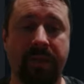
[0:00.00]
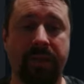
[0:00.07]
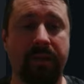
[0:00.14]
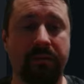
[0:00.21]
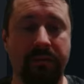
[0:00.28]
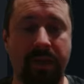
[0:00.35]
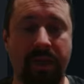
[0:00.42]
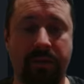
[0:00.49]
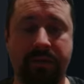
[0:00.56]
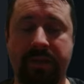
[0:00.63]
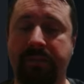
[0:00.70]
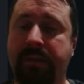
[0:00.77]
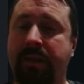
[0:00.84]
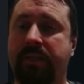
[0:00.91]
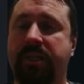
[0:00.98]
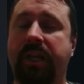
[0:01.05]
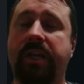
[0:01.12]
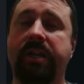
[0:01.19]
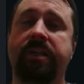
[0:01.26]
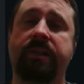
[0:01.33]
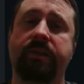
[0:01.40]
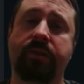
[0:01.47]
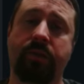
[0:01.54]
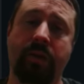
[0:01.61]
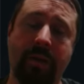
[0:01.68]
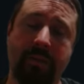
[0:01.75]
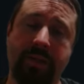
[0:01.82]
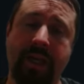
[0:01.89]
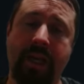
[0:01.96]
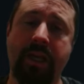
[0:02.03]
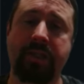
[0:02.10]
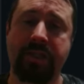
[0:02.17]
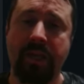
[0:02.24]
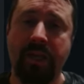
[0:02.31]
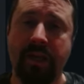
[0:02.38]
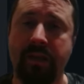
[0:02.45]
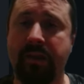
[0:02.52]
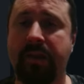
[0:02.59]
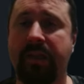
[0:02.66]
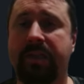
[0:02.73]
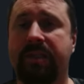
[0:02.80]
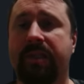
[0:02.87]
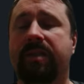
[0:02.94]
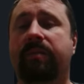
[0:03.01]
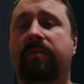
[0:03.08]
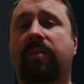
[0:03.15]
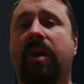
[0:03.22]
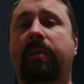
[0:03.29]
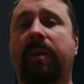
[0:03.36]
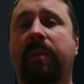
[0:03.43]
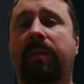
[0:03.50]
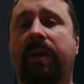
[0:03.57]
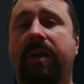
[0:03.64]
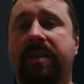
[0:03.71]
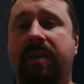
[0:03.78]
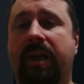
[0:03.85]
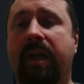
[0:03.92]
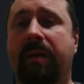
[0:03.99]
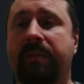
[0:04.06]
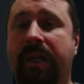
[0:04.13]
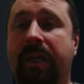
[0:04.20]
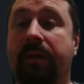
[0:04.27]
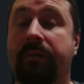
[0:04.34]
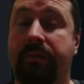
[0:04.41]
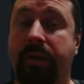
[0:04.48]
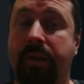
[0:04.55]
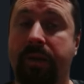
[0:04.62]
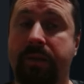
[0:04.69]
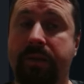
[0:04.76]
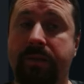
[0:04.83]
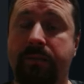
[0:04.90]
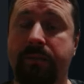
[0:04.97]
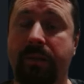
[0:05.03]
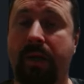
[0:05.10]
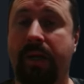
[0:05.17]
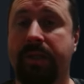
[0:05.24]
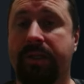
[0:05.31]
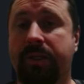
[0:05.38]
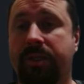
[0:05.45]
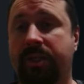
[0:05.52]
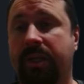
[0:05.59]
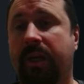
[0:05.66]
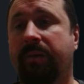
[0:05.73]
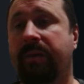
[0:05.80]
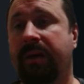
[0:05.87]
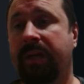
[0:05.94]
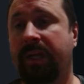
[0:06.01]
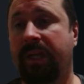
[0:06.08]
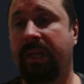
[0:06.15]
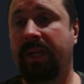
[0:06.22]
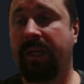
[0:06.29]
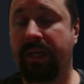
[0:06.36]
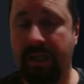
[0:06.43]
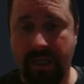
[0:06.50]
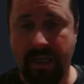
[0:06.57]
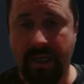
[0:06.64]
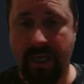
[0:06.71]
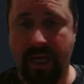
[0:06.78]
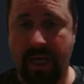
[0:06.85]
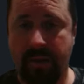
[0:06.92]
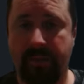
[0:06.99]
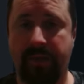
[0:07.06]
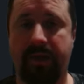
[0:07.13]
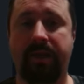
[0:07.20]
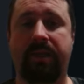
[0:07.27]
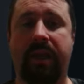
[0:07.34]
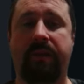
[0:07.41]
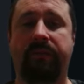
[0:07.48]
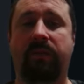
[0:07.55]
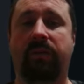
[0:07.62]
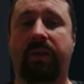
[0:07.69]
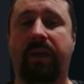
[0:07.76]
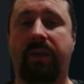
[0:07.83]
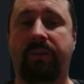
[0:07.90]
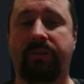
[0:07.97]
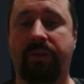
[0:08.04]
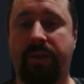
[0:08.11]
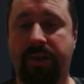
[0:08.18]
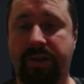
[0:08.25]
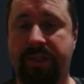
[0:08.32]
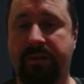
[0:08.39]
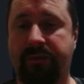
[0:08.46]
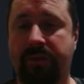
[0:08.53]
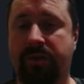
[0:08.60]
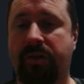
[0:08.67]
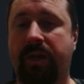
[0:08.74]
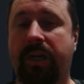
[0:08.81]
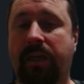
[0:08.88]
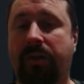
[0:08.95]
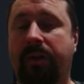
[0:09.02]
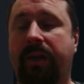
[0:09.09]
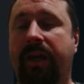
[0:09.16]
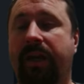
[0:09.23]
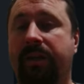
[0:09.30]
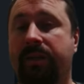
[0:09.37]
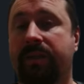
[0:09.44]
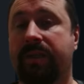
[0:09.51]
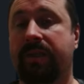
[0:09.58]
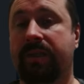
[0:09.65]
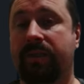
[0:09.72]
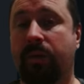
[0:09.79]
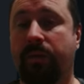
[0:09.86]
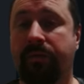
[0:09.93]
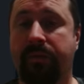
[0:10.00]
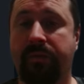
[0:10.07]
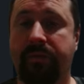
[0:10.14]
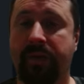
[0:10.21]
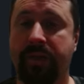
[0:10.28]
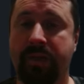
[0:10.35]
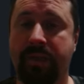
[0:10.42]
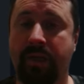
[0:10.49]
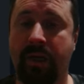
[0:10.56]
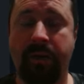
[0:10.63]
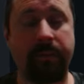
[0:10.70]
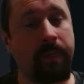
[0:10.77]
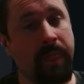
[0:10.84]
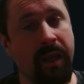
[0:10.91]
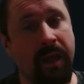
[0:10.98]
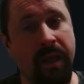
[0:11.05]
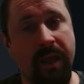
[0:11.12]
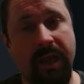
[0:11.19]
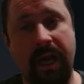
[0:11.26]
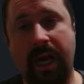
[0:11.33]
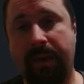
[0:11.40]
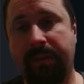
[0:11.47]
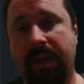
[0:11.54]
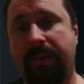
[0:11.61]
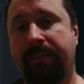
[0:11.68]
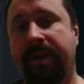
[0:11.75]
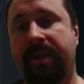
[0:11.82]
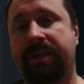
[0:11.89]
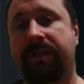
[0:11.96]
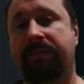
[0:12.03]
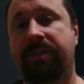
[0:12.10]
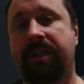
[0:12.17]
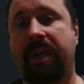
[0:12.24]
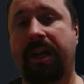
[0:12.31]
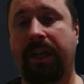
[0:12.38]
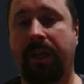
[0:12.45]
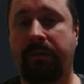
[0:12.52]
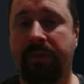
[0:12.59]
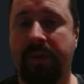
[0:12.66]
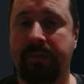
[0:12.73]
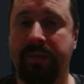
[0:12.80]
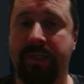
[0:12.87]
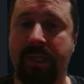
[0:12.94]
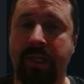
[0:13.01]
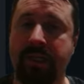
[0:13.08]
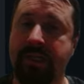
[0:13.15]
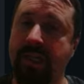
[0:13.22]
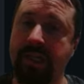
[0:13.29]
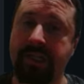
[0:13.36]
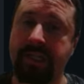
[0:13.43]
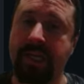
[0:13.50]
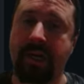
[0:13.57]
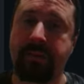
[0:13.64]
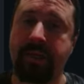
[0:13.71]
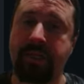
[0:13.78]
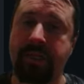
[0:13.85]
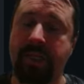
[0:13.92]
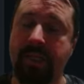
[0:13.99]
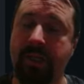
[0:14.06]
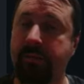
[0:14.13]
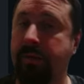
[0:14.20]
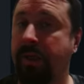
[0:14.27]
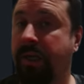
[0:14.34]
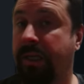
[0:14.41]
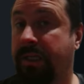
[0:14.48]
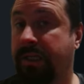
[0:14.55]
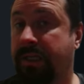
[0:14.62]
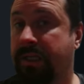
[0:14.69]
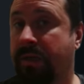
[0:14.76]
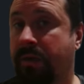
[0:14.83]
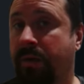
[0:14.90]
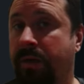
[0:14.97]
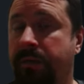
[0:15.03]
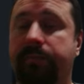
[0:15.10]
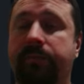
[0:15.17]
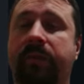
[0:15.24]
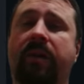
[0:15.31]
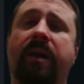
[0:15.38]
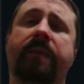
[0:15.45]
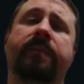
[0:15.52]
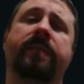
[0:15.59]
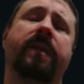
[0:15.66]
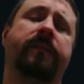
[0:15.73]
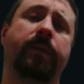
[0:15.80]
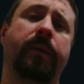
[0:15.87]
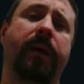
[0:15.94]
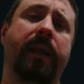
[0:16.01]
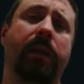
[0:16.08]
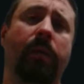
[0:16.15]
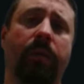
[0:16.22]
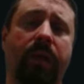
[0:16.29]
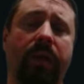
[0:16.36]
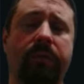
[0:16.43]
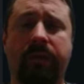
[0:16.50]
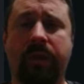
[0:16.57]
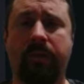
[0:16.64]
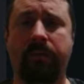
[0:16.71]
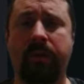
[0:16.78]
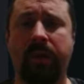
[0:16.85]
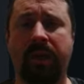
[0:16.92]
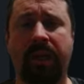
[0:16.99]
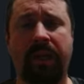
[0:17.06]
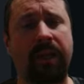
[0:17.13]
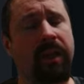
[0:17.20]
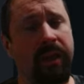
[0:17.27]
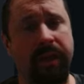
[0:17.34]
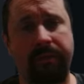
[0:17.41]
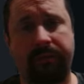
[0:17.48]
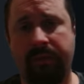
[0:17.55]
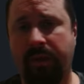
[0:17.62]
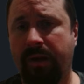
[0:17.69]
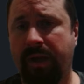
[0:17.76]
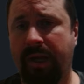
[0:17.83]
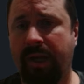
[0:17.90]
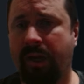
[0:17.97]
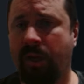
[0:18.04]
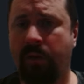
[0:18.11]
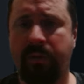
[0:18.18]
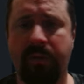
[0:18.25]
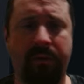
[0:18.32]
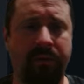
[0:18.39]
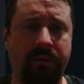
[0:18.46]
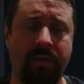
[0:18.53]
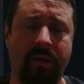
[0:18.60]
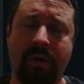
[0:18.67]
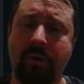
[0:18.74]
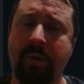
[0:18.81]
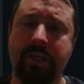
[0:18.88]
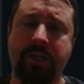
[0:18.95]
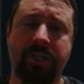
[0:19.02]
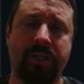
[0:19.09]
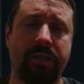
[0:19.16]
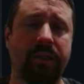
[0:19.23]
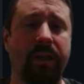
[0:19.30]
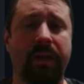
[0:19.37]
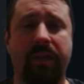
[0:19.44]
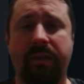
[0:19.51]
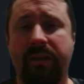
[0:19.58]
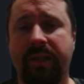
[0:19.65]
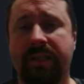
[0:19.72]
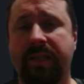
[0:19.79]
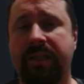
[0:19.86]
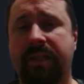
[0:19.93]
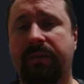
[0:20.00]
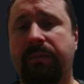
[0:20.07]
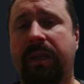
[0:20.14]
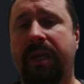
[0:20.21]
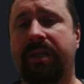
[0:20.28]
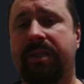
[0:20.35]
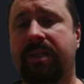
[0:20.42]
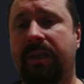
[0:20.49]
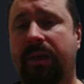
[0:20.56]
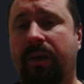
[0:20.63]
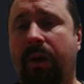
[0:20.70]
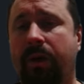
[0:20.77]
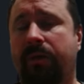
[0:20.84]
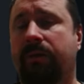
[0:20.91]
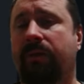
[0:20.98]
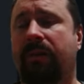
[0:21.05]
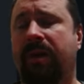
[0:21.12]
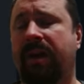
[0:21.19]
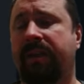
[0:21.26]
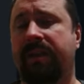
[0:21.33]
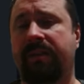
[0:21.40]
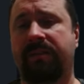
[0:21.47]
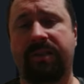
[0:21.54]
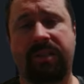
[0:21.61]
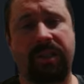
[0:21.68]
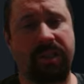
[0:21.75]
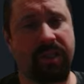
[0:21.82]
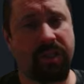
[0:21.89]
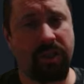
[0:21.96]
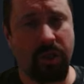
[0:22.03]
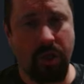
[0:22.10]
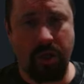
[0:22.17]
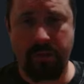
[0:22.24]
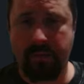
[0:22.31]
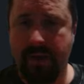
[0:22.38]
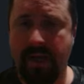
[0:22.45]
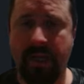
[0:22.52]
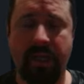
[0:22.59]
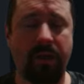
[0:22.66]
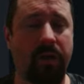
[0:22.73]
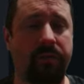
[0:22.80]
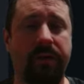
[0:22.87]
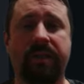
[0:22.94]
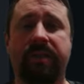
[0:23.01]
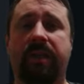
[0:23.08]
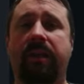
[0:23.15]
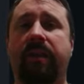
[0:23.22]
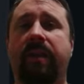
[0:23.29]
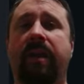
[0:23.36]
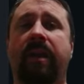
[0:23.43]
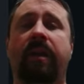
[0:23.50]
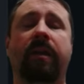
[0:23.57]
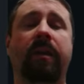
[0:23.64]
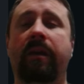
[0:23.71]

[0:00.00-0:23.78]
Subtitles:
that, if something changes or updates, this is the primary place that I update it first. All right. So jump in here and have a look here first if you're trying to learn how to use this tool for the first time. And a massive shout out here for the Obsidian TTRPG community Discord. All right, if you are looking for community, if you need help, if you've got a question, this is the place to go. All right, there is just so many of us in there